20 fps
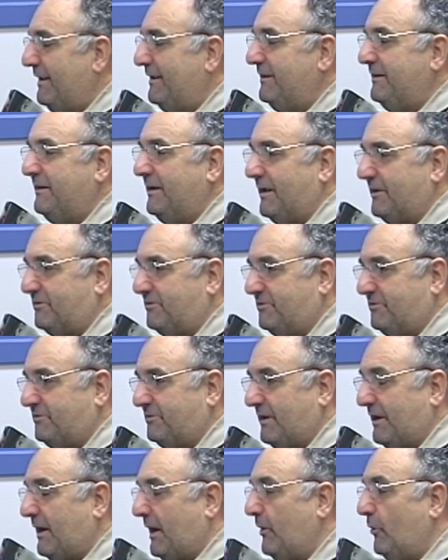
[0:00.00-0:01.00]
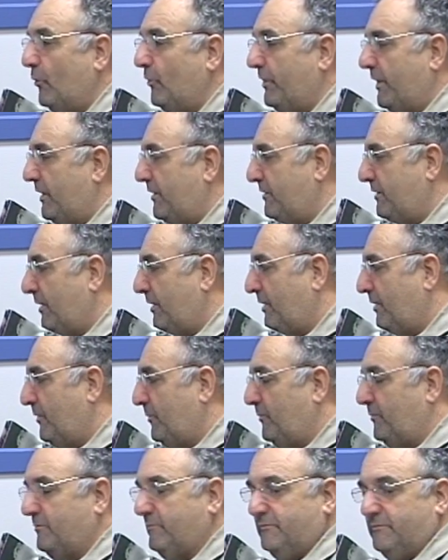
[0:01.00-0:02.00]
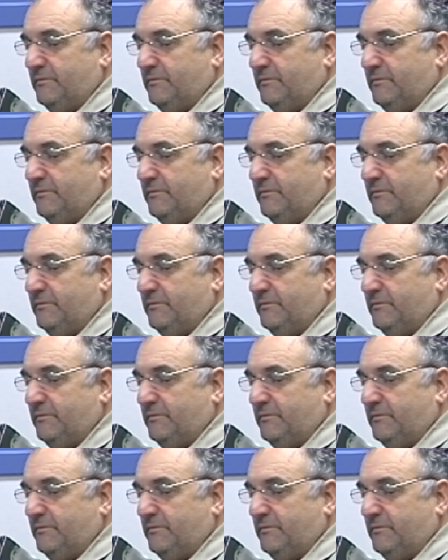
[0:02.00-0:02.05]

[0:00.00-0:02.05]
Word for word: Yes, and I know that um,